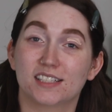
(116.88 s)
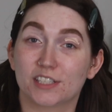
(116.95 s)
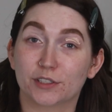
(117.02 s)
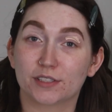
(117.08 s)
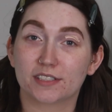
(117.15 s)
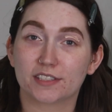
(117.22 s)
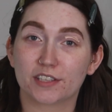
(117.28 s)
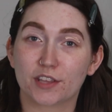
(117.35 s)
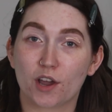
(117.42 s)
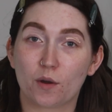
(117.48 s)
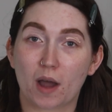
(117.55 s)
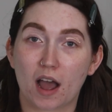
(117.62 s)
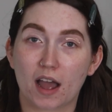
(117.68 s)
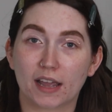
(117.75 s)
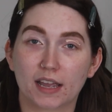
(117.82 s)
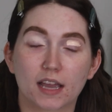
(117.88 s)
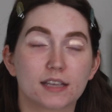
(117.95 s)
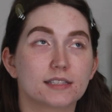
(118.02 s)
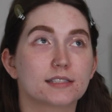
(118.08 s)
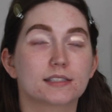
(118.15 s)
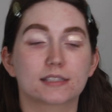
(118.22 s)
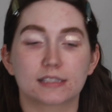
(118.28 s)
Seriously though, I
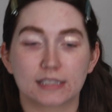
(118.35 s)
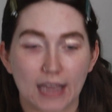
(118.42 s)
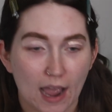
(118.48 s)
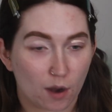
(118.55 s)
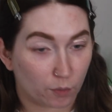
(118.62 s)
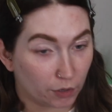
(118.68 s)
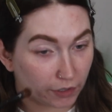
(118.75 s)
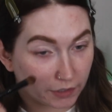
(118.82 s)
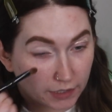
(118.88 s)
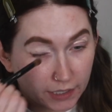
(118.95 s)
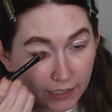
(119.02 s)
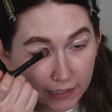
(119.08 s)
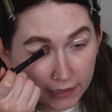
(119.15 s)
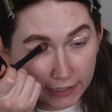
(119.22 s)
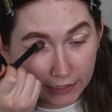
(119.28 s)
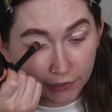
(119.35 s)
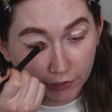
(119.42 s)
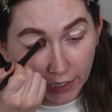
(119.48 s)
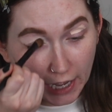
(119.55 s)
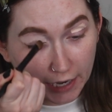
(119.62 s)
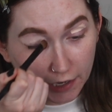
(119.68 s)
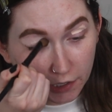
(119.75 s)
scoured the
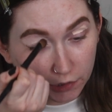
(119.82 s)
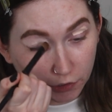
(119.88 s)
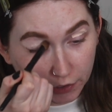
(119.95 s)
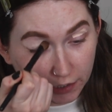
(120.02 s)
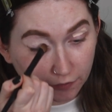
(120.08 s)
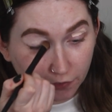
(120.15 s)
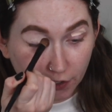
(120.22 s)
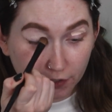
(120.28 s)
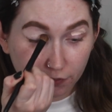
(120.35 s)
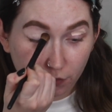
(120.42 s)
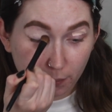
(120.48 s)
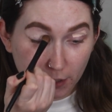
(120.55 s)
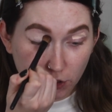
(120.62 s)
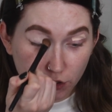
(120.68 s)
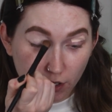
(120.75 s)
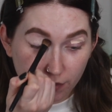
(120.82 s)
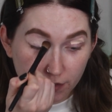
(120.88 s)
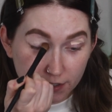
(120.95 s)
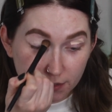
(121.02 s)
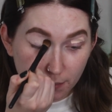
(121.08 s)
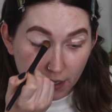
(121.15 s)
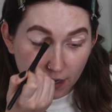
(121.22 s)
internet looking for information on
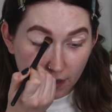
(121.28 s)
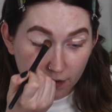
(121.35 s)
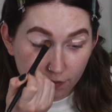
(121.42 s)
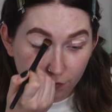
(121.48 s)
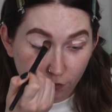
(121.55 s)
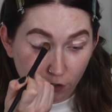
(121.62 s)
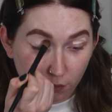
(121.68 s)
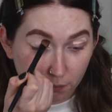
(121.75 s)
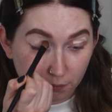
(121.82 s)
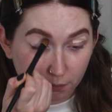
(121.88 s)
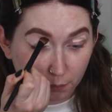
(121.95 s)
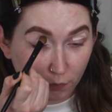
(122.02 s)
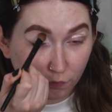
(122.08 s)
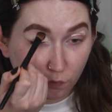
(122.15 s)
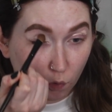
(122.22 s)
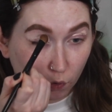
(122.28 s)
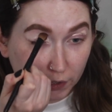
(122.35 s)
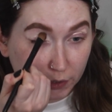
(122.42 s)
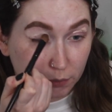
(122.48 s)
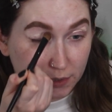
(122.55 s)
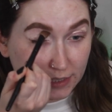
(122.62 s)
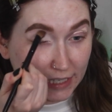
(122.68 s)
this man from before
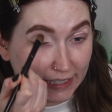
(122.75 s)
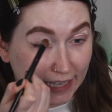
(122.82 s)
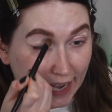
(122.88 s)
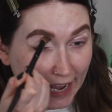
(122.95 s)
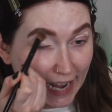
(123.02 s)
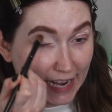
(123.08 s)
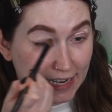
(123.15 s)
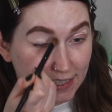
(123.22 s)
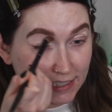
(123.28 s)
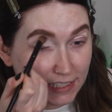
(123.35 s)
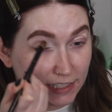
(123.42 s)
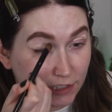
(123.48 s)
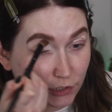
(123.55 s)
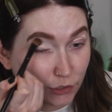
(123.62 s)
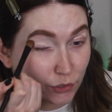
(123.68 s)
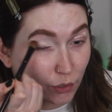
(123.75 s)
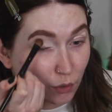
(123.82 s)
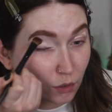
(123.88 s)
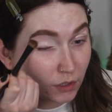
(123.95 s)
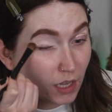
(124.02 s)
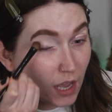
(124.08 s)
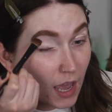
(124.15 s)
he was like 18 years
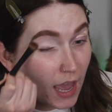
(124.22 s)
old,